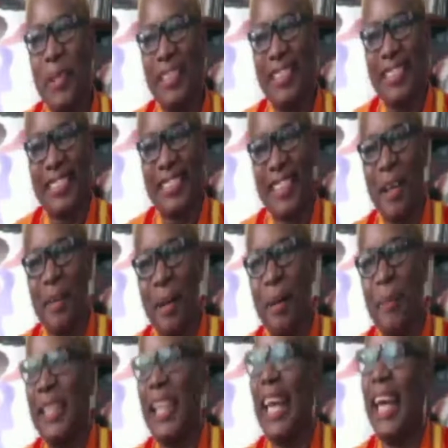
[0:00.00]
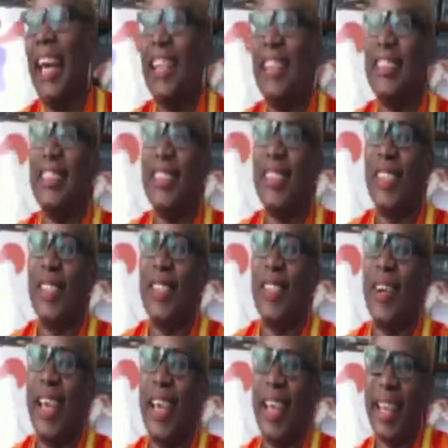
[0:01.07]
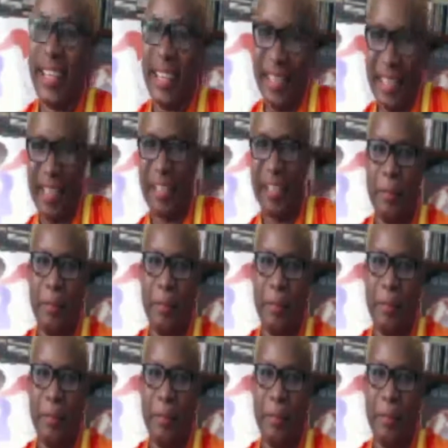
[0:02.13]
so I'm, I'm on the edge, you know, and um,